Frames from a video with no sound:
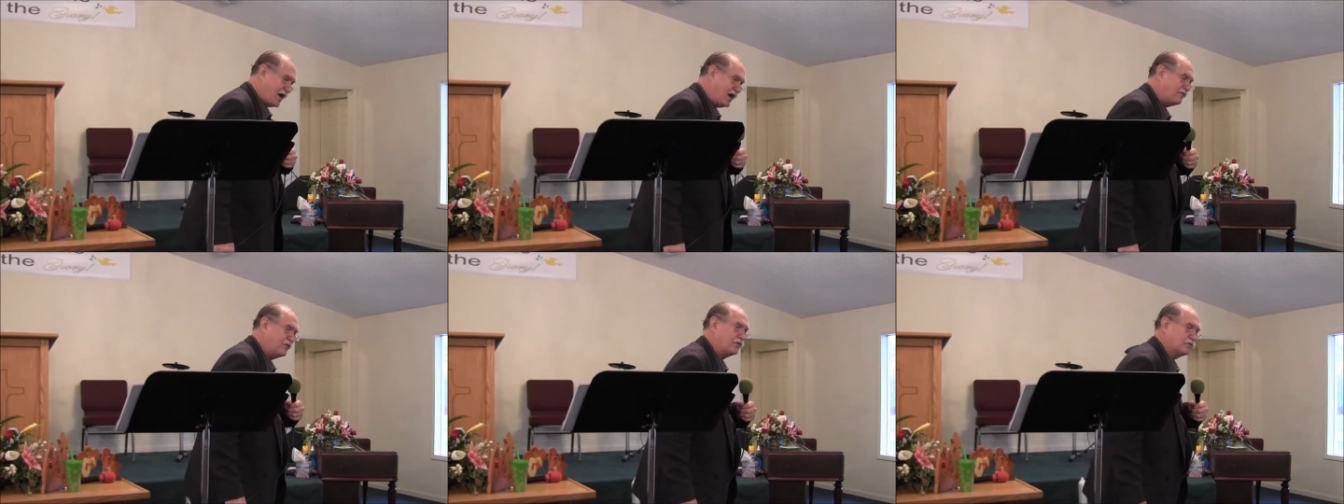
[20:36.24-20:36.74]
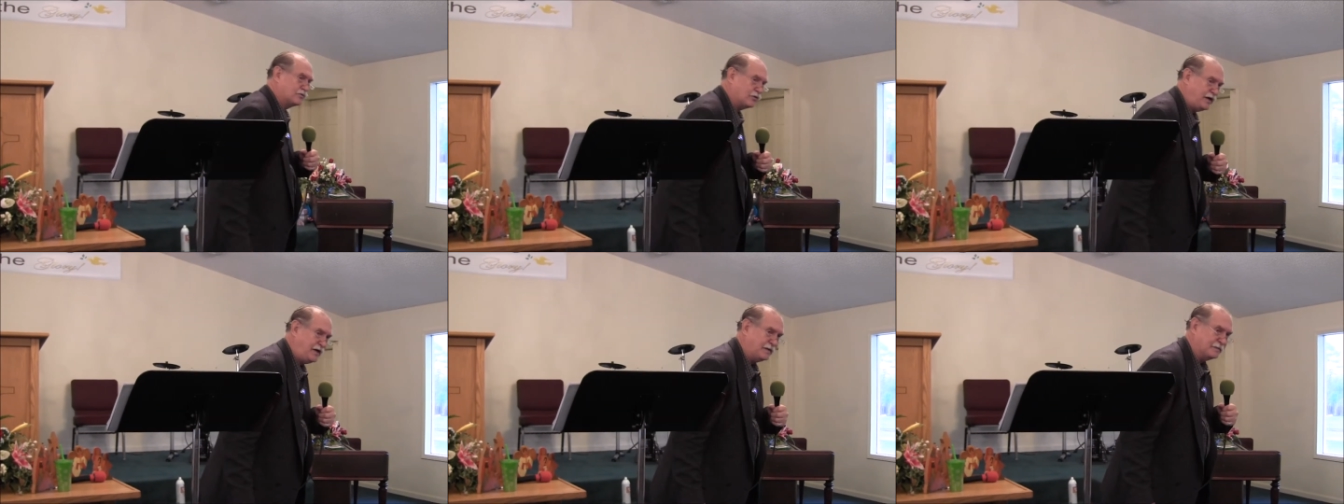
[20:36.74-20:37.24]
have your
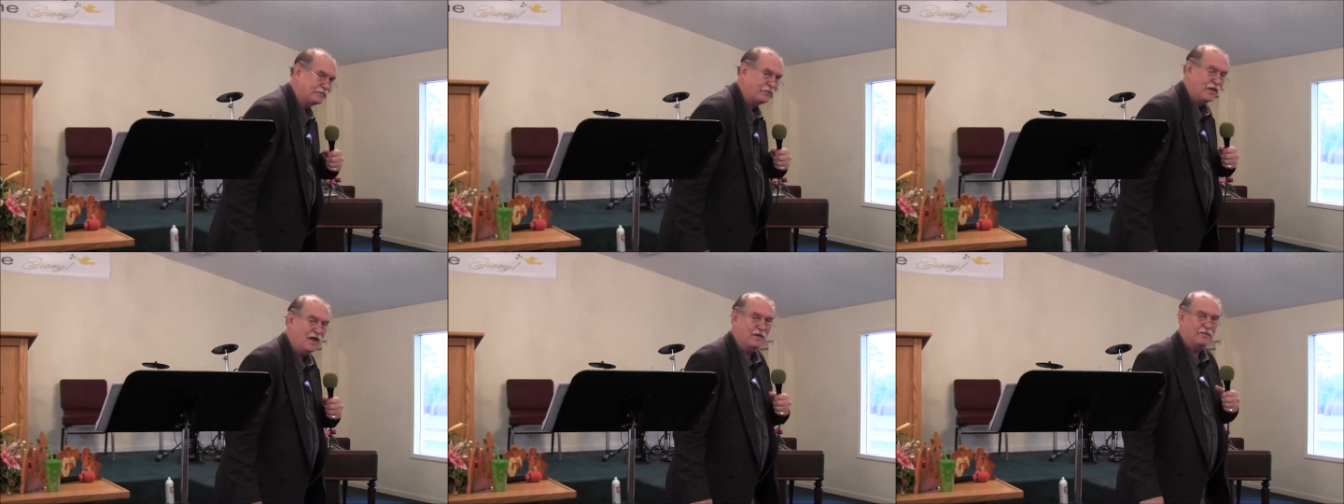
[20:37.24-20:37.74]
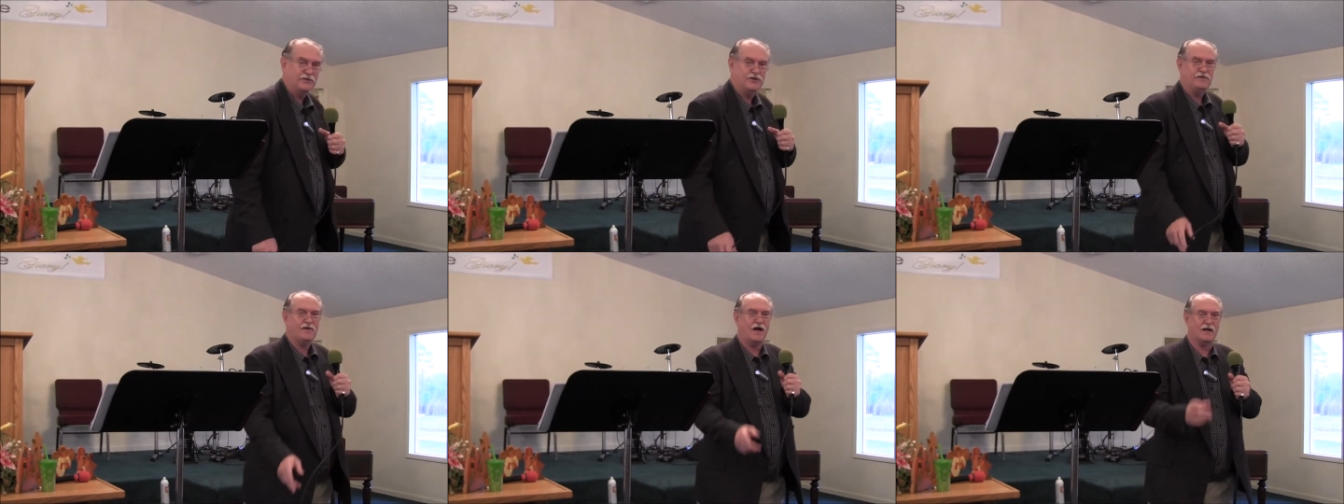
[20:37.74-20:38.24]
dream but
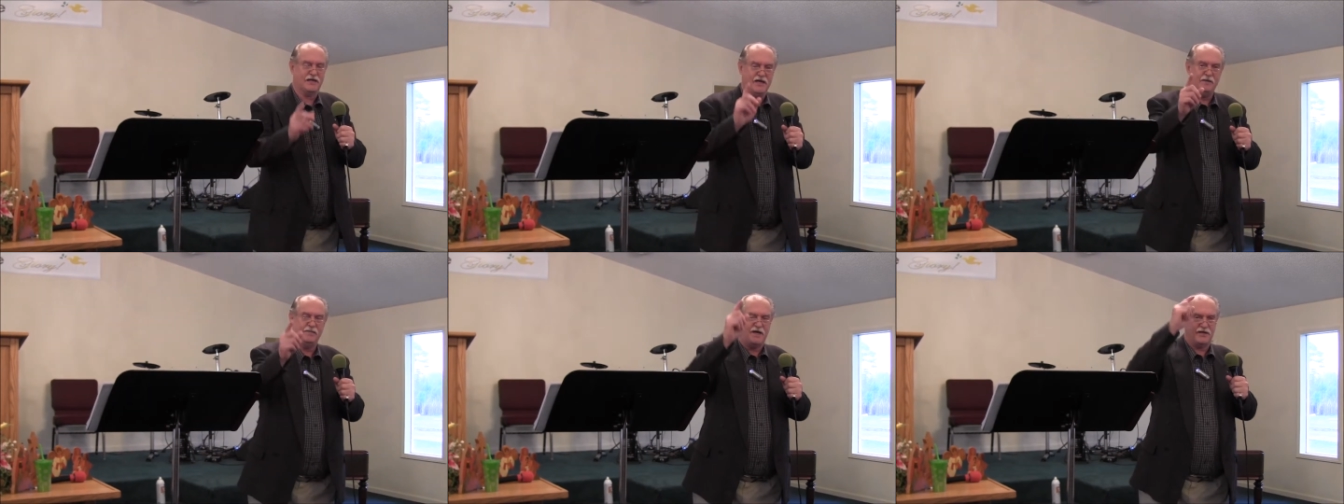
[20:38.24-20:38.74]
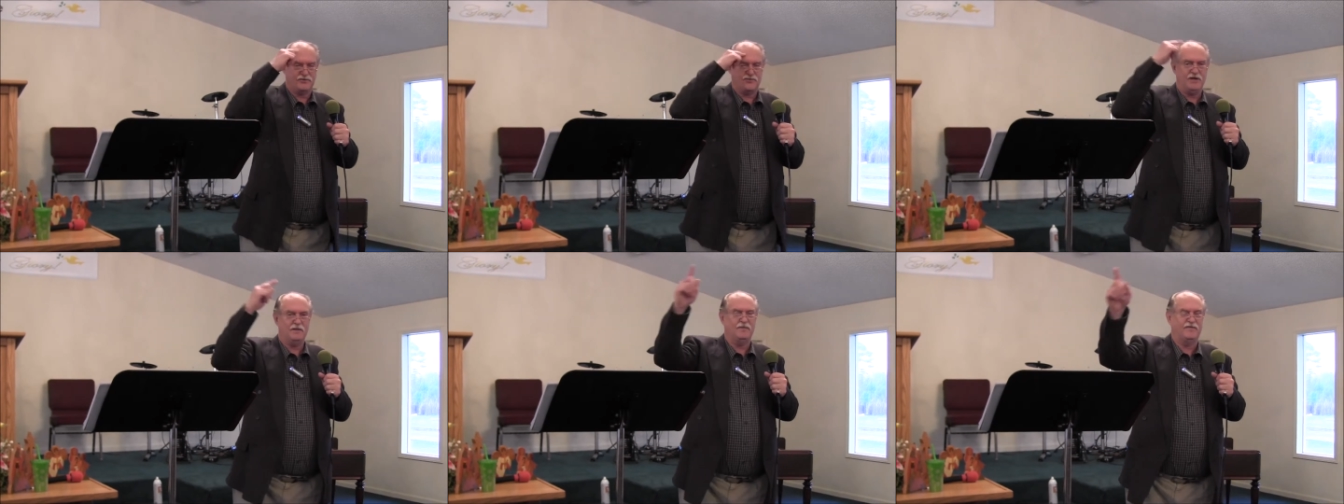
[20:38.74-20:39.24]
you've got to keep that
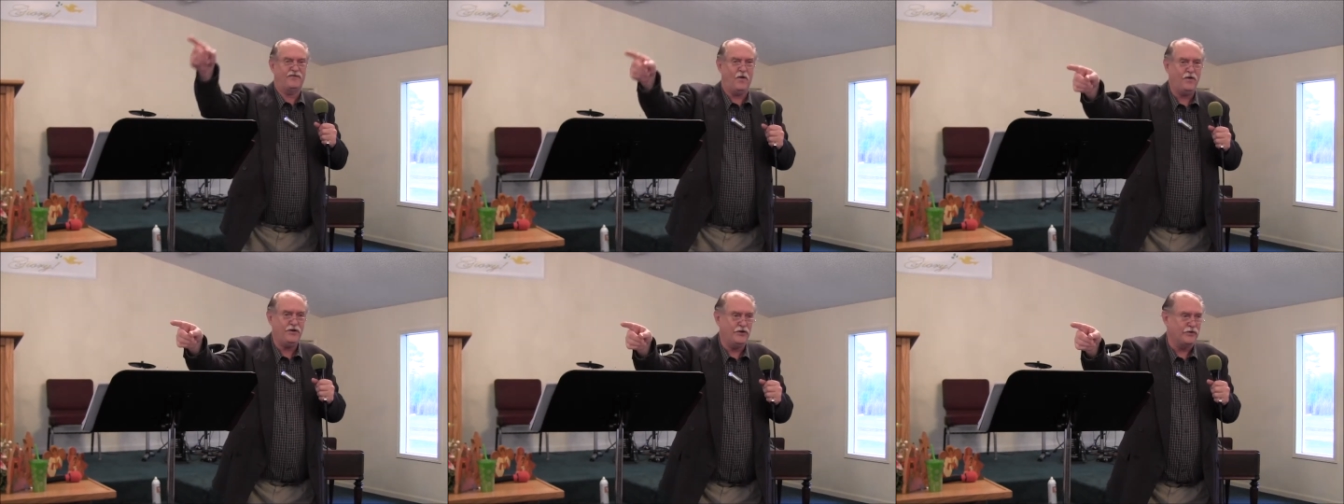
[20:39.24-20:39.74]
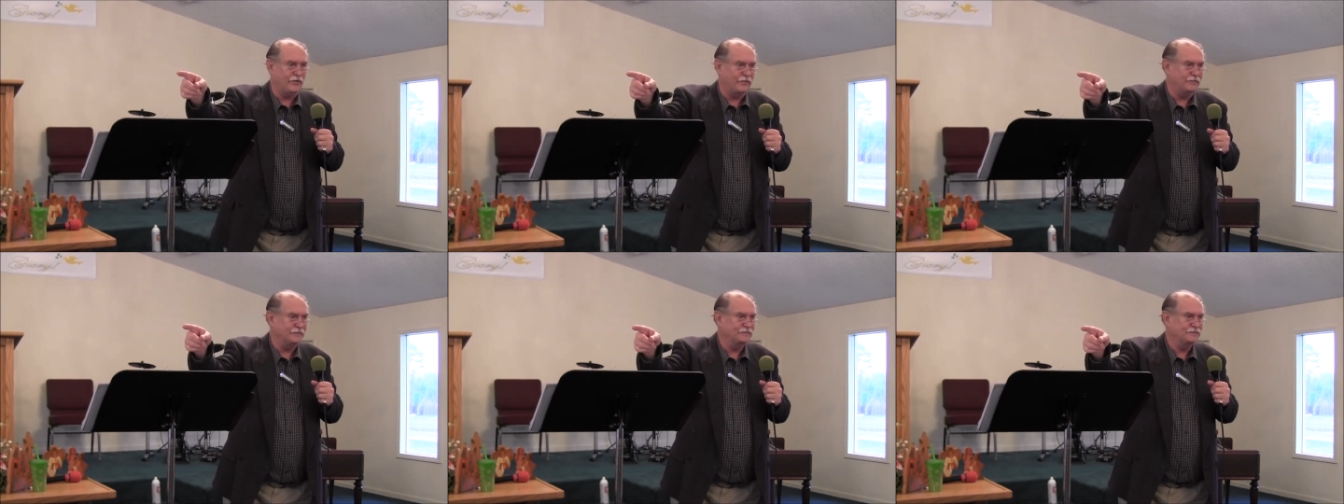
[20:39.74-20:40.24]
dream before
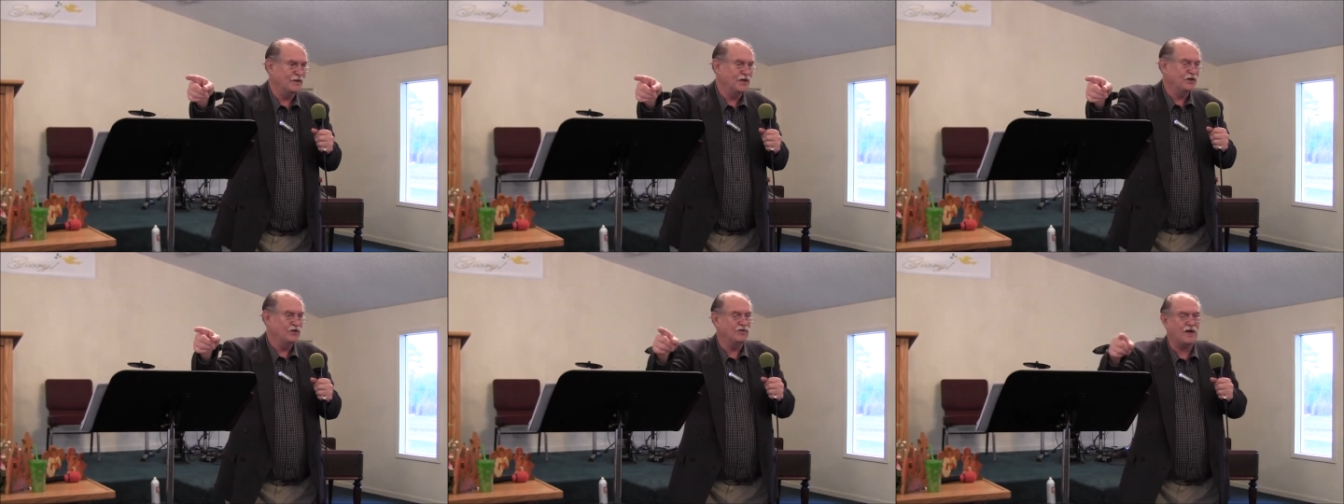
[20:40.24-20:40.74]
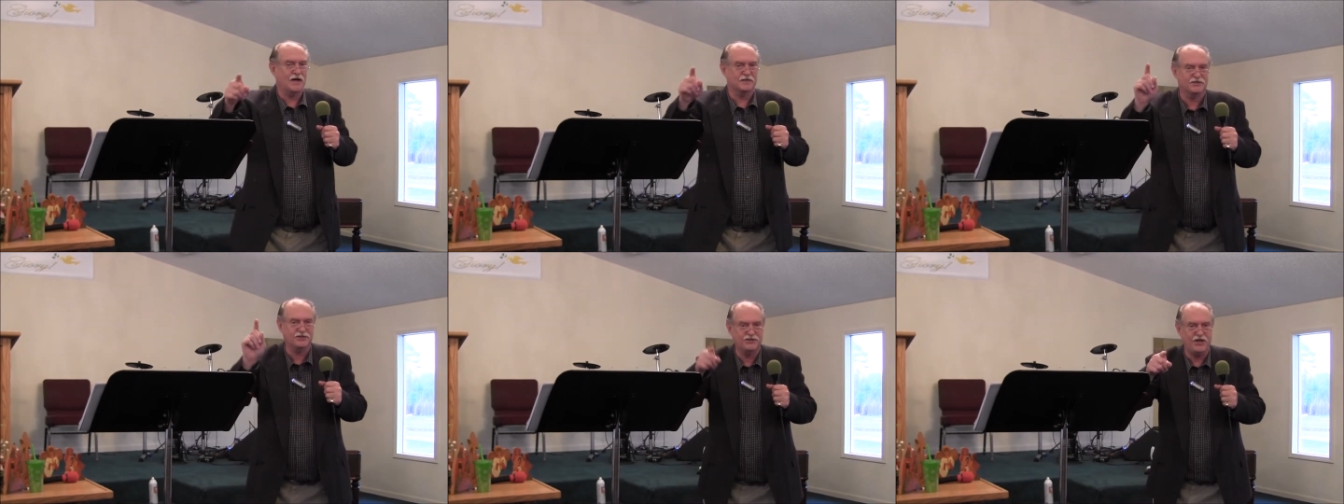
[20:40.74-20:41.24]
you you got
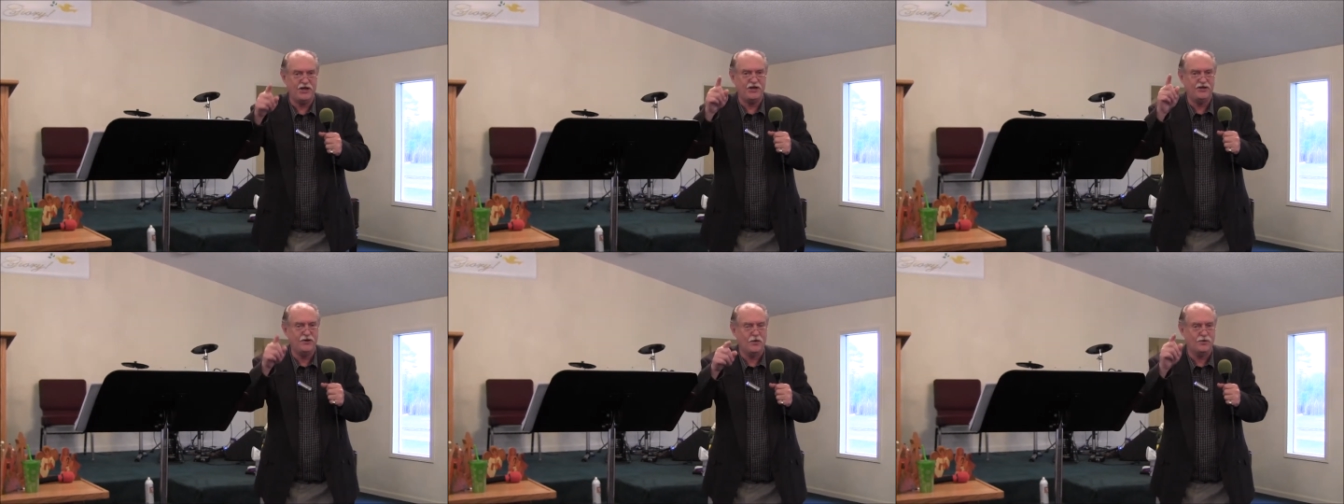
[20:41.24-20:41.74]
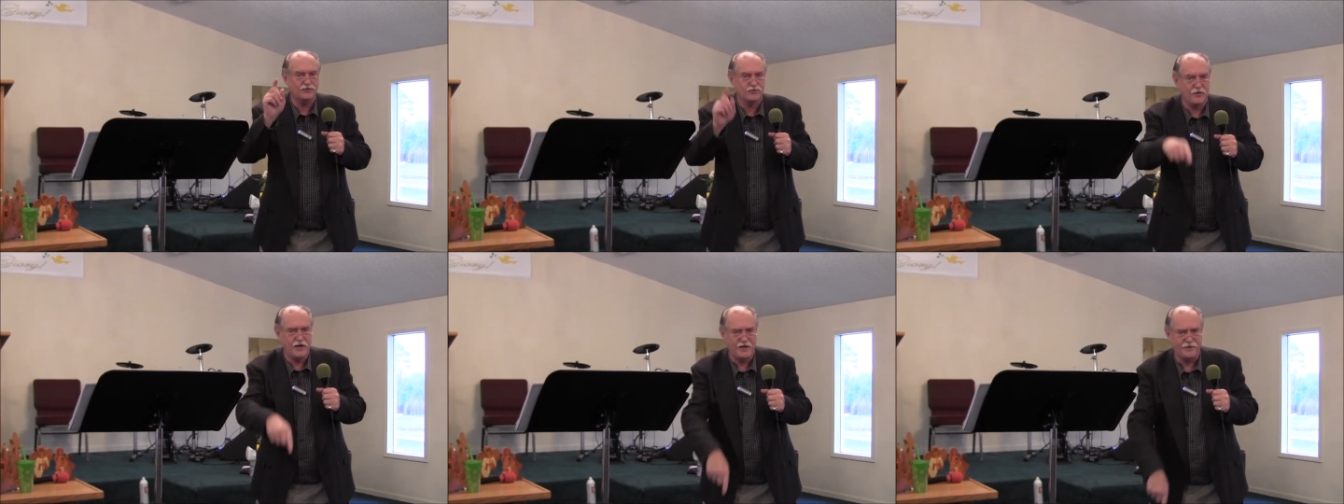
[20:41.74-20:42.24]
to see your
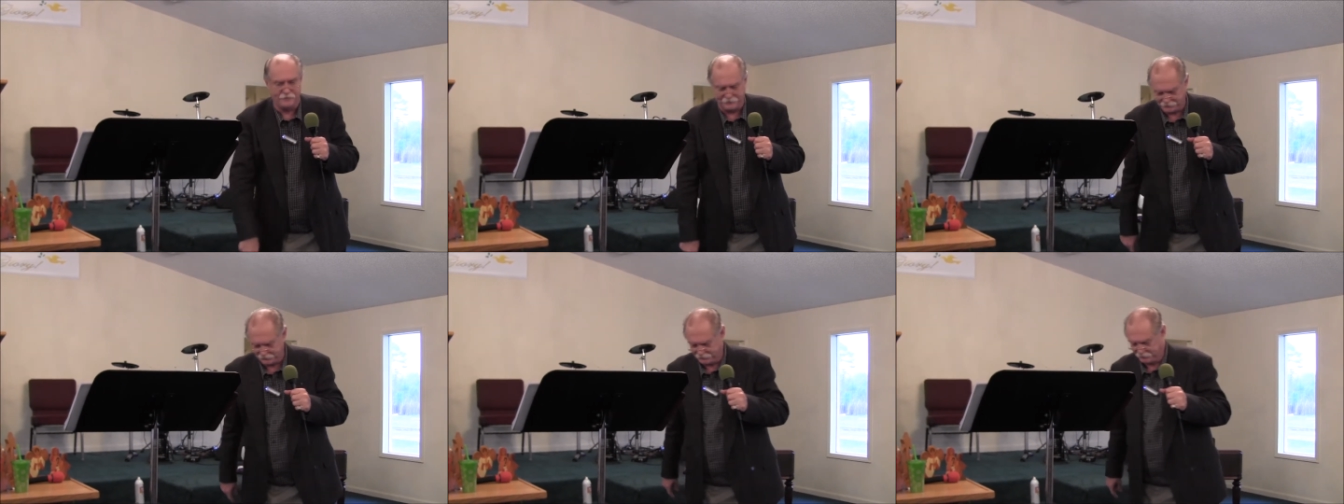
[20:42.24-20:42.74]
dream.